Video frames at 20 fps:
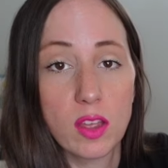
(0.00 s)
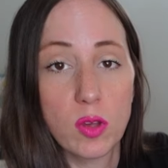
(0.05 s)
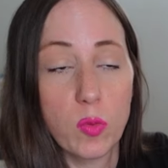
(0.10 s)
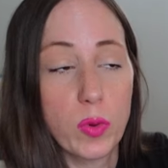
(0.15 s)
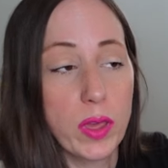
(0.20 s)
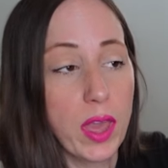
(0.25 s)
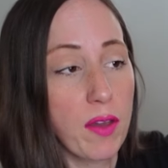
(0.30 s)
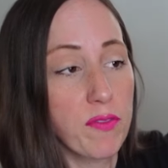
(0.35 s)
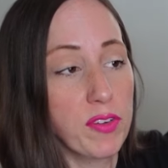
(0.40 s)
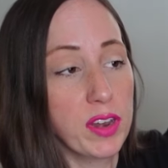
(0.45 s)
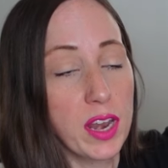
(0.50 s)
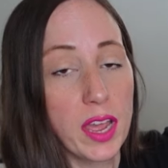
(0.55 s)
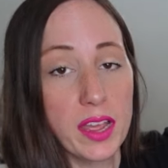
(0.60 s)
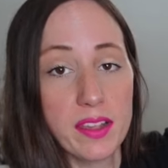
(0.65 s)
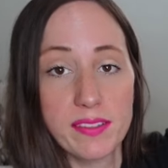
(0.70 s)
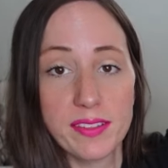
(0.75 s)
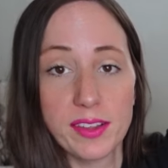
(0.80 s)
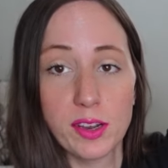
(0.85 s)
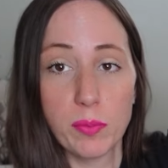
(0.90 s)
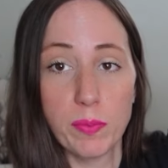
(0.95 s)
we have a
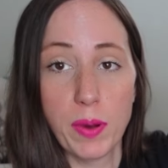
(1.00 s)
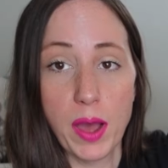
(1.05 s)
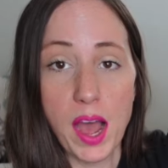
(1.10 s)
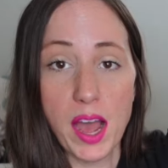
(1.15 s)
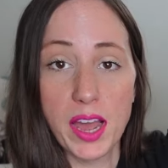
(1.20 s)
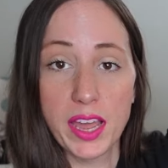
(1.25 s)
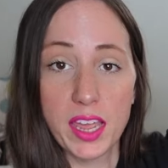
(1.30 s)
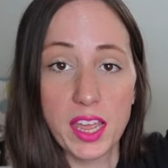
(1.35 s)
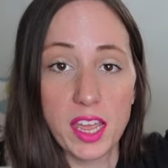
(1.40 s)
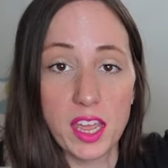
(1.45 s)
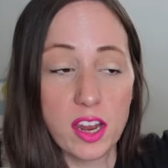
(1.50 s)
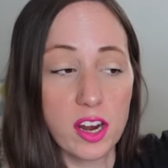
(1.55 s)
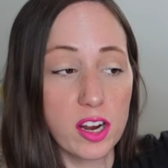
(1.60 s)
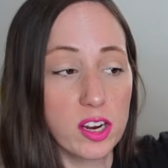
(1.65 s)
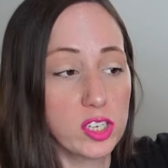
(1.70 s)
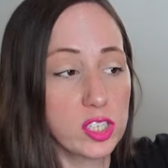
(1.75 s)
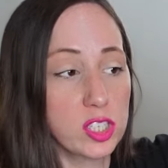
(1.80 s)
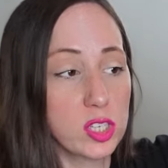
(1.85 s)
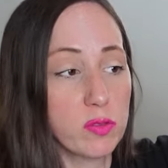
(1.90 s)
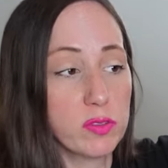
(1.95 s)
nice little pocket
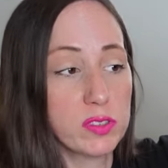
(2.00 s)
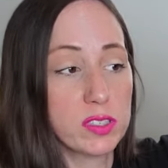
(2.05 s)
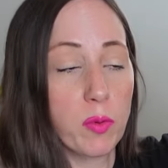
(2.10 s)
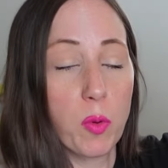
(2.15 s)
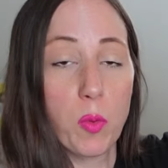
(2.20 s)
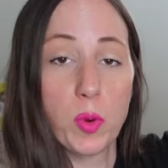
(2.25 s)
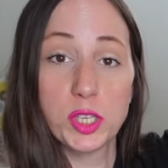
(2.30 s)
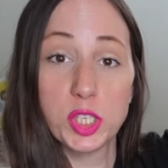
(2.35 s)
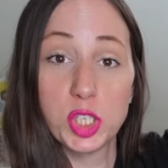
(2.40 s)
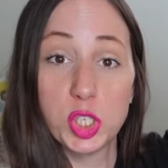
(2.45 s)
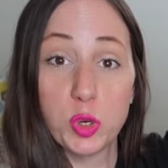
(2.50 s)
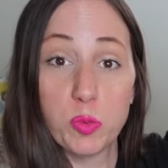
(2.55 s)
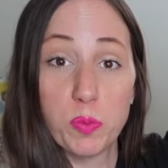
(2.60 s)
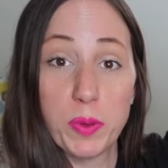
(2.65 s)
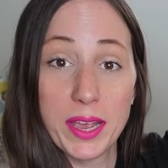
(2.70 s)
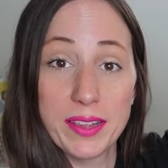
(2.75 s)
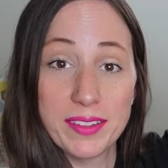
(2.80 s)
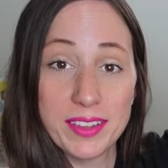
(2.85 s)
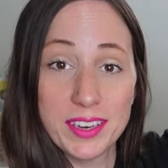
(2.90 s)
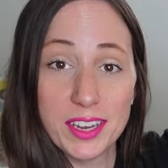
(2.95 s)
here, so if someone wants to
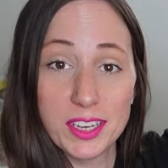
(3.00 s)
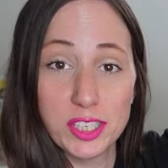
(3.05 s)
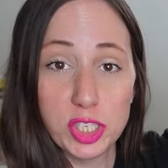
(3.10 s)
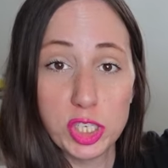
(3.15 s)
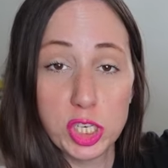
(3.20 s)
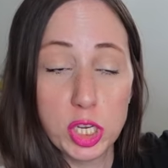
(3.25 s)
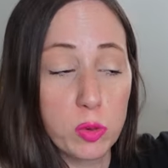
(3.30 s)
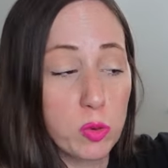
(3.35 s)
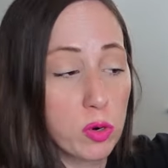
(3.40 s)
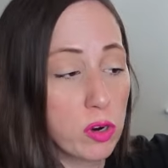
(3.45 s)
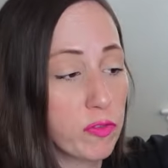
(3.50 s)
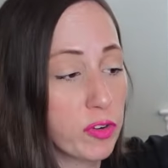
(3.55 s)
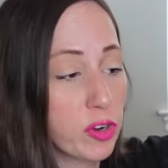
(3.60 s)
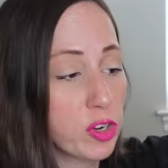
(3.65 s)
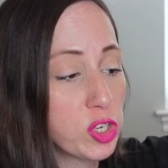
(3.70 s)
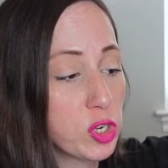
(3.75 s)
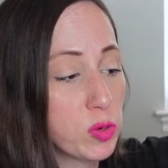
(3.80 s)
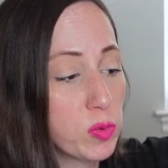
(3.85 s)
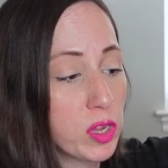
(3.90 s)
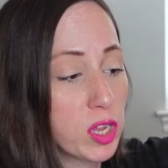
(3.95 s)
pixie dust you, or if you're
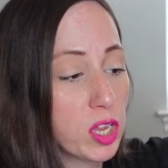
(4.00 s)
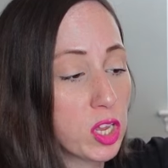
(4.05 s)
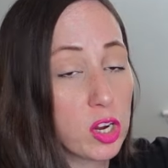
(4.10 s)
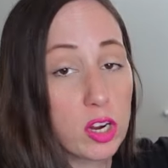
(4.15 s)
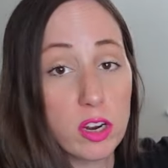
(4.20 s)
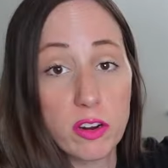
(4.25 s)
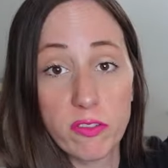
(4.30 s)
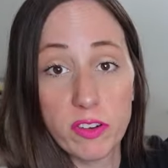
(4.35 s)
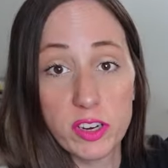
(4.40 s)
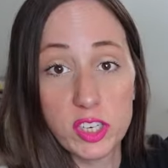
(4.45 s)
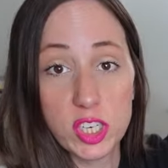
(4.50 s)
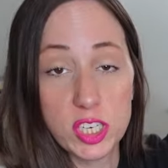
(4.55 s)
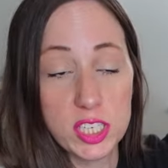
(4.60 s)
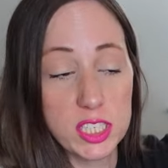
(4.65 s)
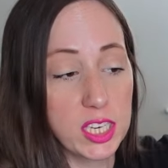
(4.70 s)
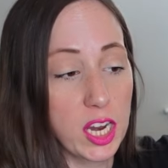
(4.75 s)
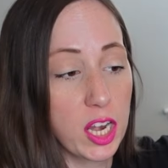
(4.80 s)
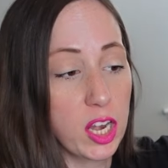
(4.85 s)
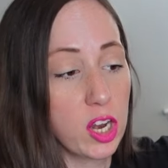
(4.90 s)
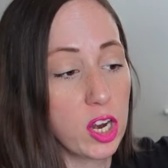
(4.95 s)
doing your fish
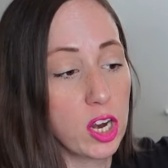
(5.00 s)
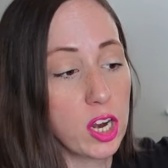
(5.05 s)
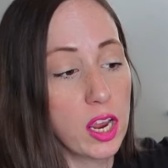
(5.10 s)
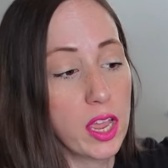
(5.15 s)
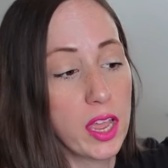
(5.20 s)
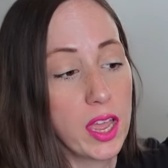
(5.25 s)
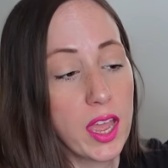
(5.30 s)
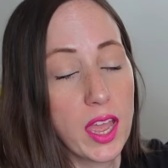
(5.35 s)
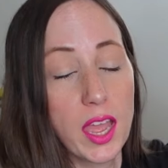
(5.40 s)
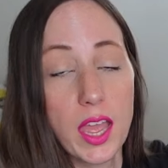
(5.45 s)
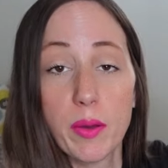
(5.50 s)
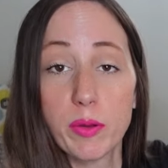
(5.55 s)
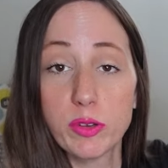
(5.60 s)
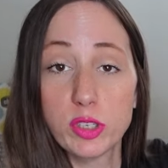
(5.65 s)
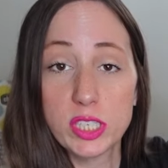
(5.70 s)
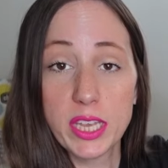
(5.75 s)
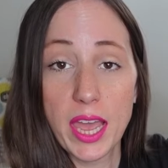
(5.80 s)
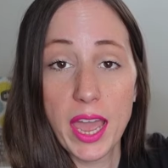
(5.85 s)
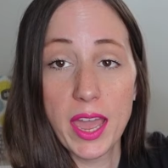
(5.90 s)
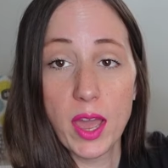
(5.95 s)
extender, it will
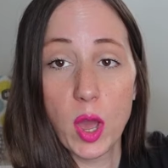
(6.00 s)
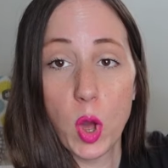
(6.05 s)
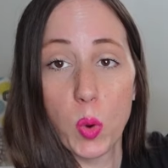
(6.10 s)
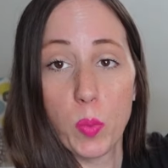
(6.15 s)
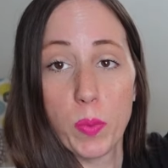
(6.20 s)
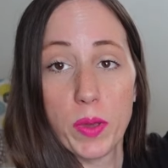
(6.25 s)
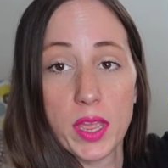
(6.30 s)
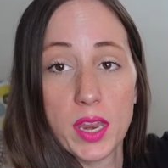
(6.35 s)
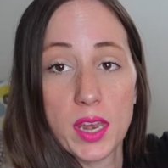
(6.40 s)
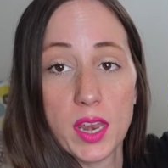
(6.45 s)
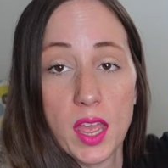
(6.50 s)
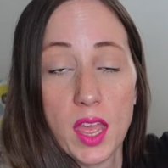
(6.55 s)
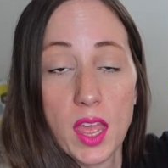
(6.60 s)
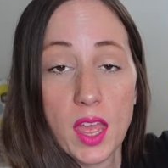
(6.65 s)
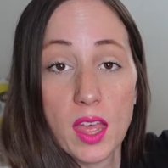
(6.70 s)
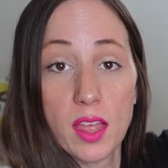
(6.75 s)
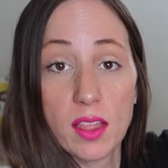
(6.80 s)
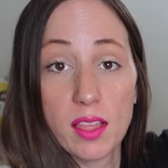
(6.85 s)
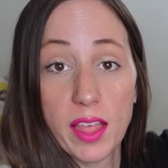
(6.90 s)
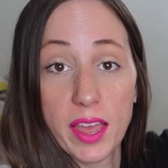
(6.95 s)
just hang open
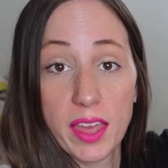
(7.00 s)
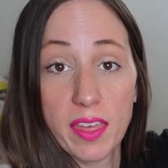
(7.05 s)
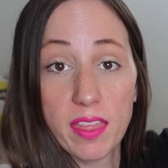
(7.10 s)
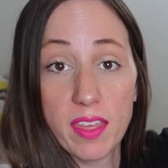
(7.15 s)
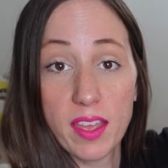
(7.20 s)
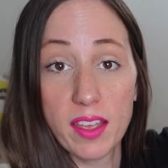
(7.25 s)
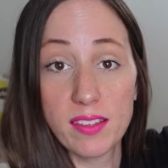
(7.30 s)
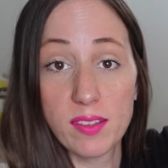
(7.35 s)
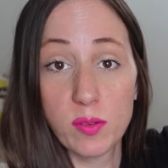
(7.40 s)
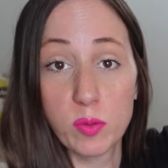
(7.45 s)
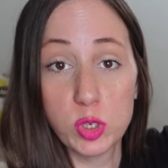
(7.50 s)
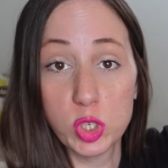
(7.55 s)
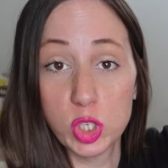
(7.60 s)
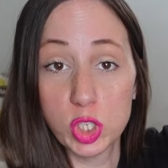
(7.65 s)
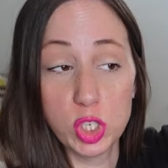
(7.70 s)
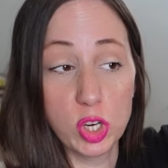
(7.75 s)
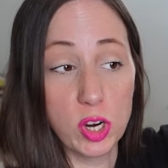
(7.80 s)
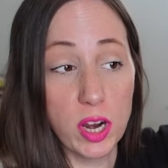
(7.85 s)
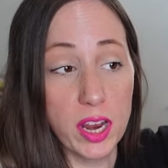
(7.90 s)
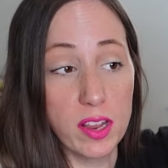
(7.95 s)
like this, which
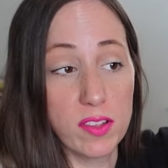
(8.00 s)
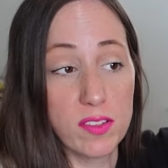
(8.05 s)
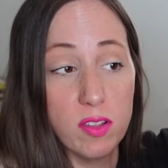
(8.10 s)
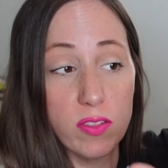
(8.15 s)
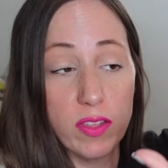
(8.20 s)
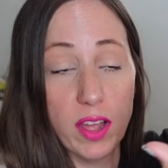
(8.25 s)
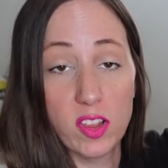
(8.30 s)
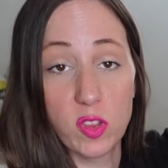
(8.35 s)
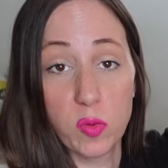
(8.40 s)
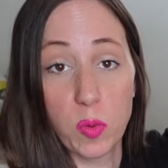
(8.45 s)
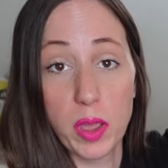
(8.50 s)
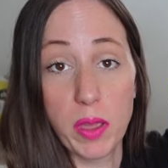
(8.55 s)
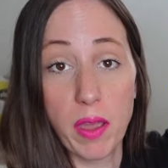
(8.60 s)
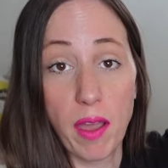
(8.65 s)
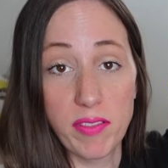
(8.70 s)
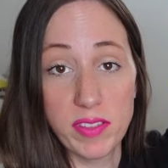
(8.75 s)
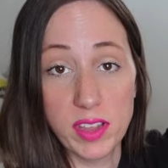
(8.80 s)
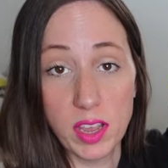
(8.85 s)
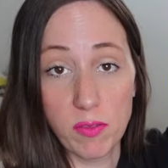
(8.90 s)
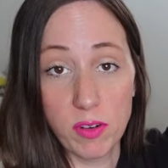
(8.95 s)
is great. So that's why you
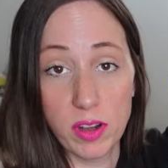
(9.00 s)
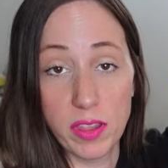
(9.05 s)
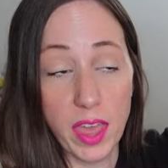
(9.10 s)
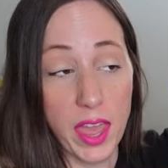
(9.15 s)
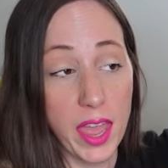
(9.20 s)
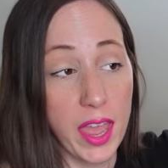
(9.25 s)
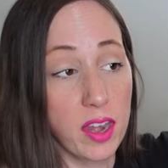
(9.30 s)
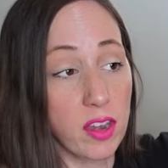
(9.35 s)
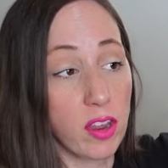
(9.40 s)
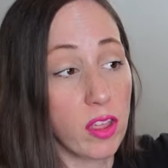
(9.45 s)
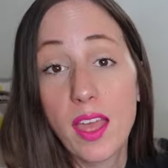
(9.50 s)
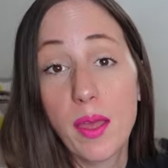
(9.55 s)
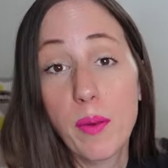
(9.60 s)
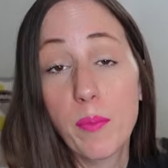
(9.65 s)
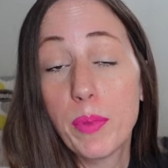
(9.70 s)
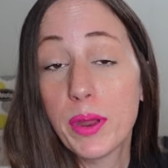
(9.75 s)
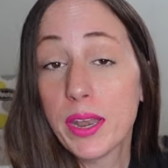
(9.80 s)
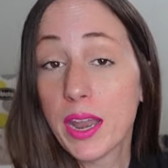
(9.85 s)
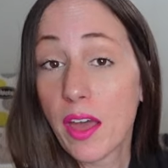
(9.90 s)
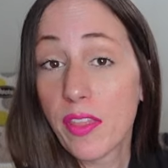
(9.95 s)
have to get rid of the handle.
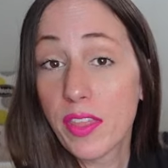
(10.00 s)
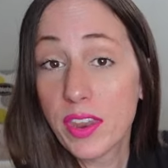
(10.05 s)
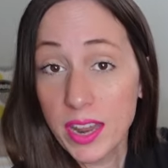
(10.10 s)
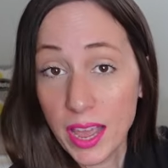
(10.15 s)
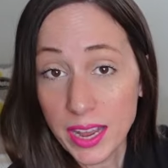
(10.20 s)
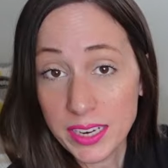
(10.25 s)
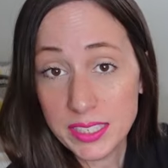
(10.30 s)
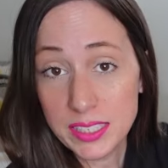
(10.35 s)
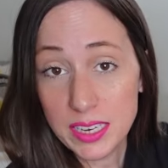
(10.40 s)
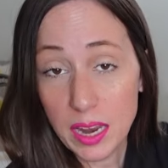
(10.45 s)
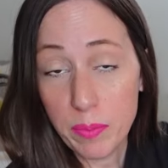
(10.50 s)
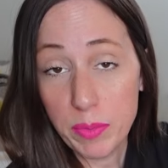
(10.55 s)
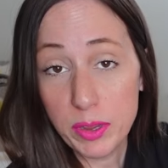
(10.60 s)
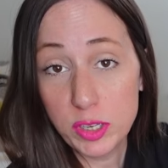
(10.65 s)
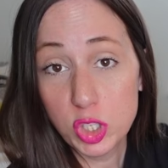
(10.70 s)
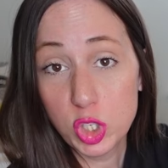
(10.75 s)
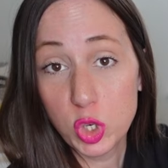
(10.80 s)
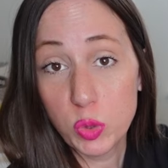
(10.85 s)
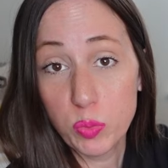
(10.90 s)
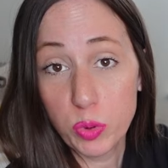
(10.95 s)
But now the next step
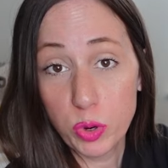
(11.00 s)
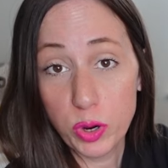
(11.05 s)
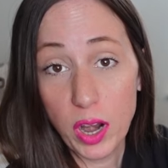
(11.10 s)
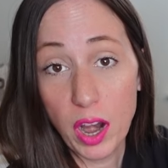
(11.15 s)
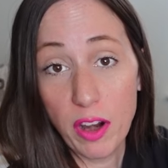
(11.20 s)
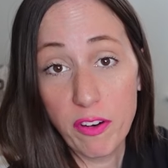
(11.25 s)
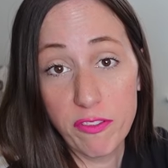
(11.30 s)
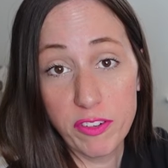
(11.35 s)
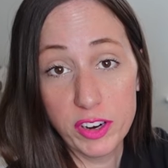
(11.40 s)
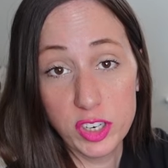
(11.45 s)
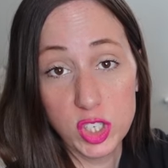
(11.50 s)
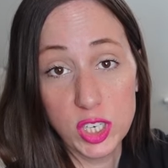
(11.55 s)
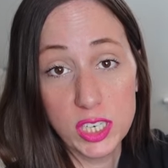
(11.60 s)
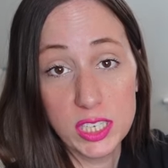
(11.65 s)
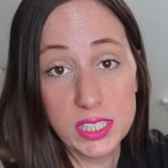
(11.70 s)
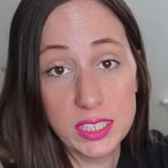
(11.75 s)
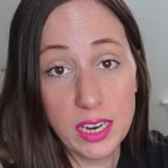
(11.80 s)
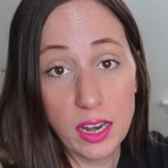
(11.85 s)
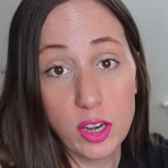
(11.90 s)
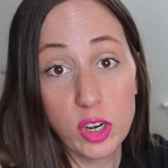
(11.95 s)
is to put our fish
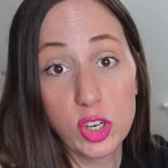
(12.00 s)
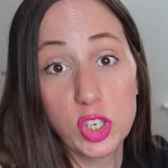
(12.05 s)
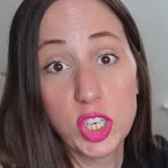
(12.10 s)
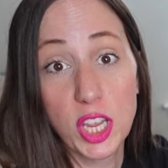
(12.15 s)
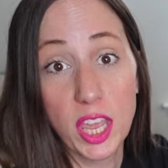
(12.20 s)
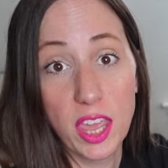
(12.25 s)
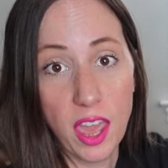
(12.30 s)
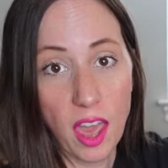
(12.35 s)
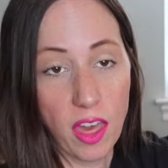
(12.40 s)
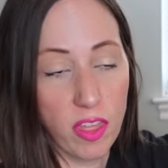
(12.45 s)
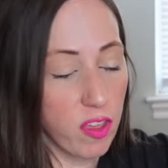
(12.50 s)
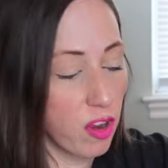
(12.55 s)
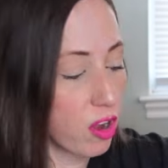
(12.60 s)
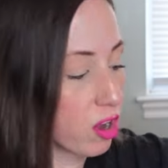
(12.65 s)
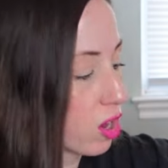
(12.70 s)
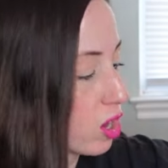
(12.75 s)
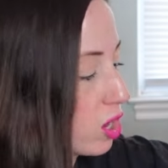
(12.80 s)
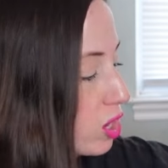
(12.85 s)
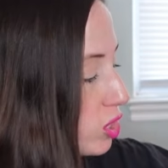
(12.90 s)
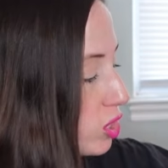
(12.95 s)
extender together.